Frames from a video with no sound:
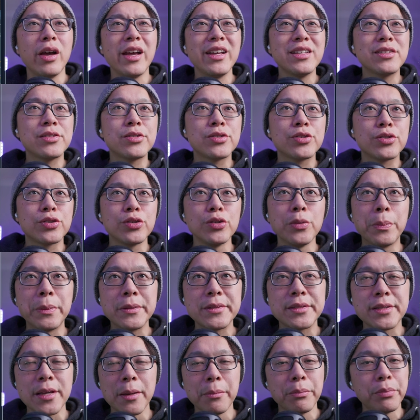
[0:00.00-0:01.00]
it's super
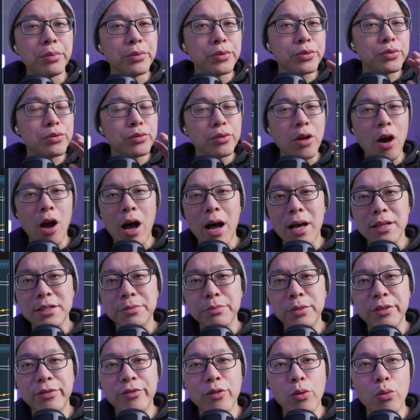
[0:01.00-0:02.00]
simple. Do not ask
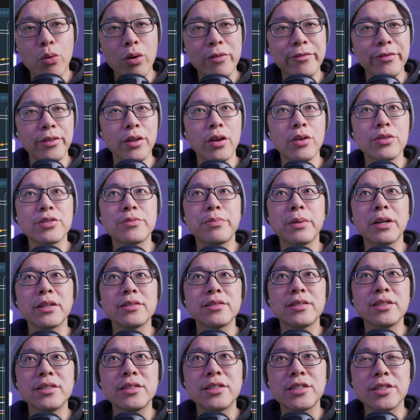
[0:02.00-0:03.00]
me for workflows because
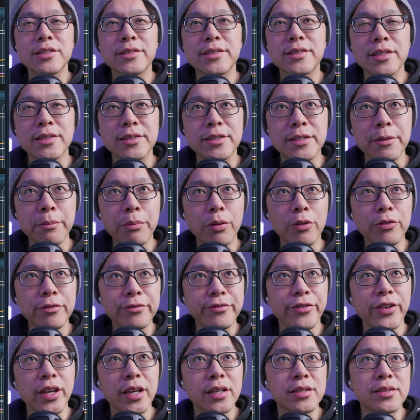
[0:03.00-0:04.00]
this is just a simple
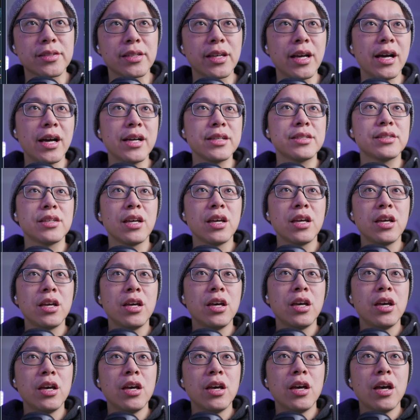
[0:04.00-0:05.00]
fix, guys.
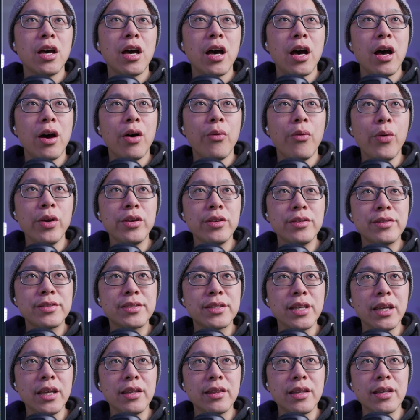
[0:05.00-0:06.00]
When you
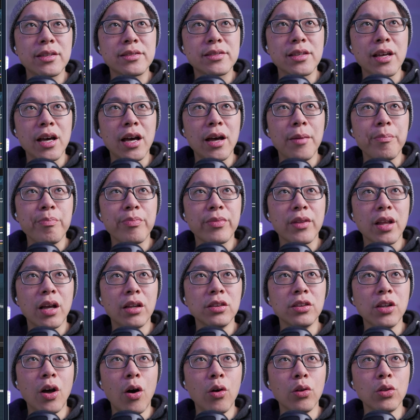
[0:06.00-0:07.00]
see this
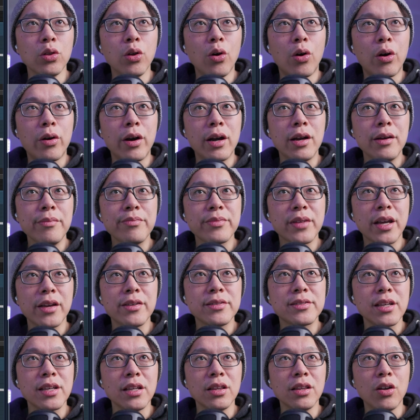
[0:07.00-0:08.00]
LoRA, can you
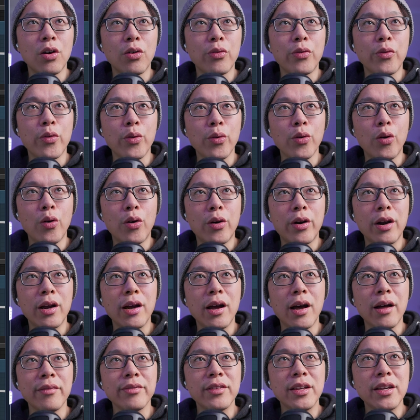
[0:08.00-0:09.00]
see LoRA
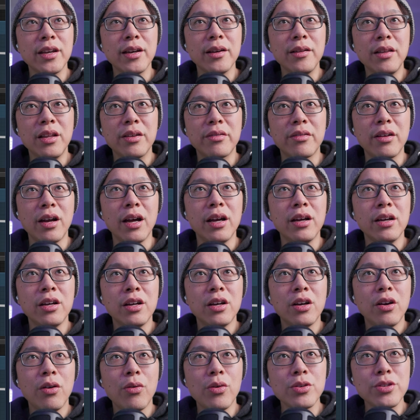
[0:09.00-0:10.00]
on here, right?
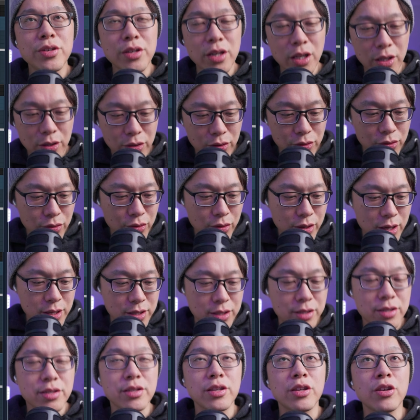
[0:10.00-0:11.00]
What you need to do is
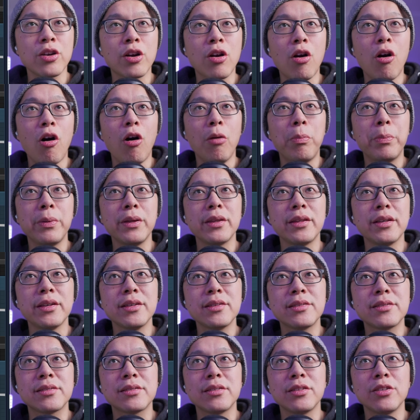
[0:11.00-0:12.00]
just you copy
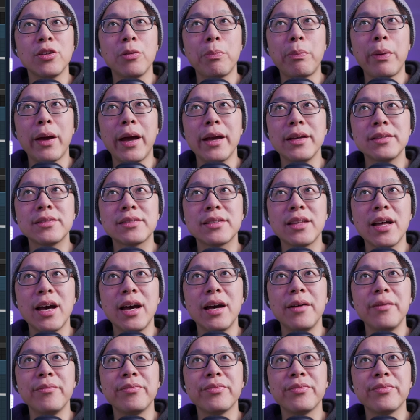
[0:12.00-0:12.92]
this, you paste that,